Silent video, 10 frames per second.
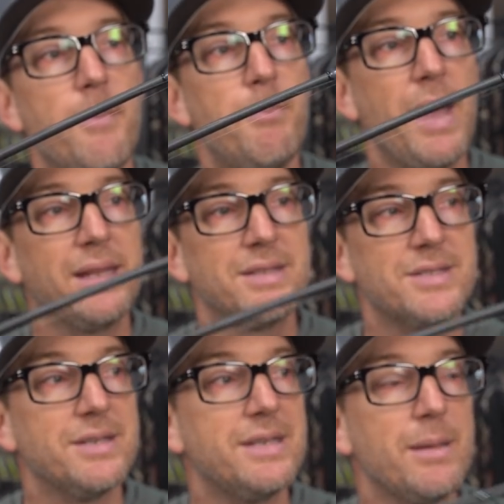bends
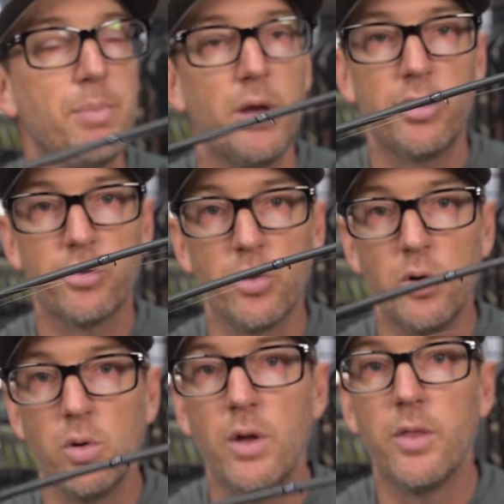deep
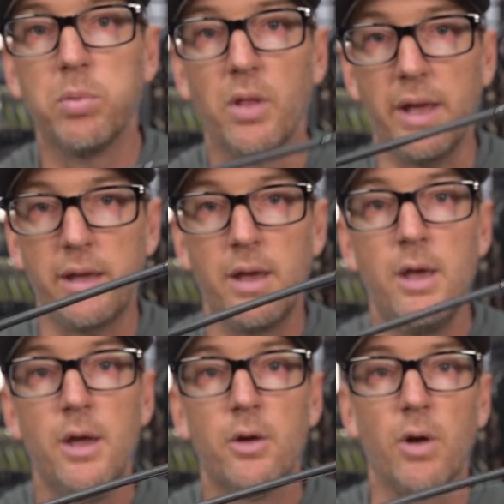through the blank
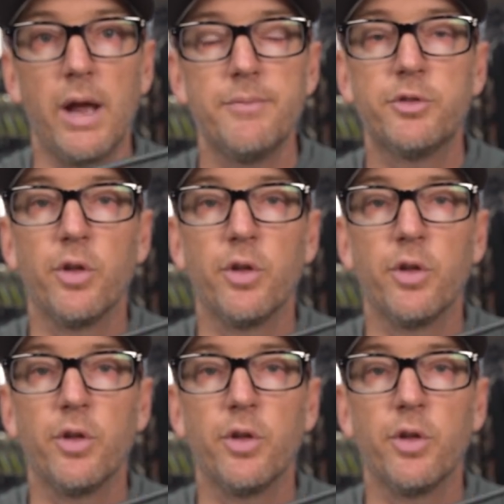right?